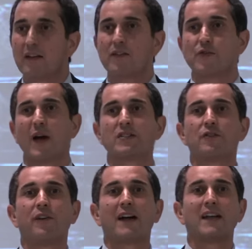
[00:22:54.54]
trying to
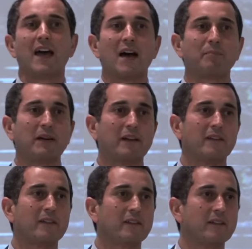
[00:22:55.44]
find happiness.
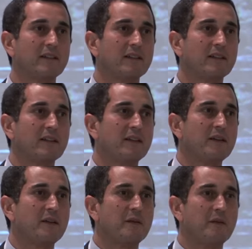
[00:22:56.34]

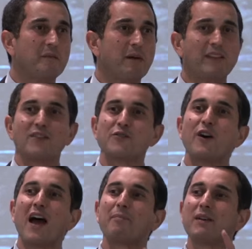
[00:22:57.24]
But the true
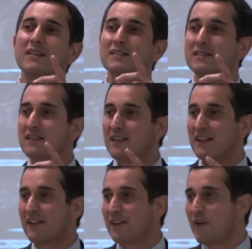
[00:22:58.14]
happiness
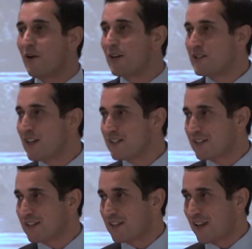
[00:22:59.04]
only Jesus
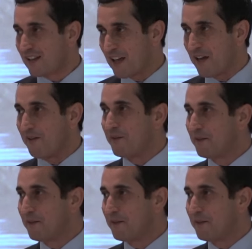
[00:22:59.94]
can give.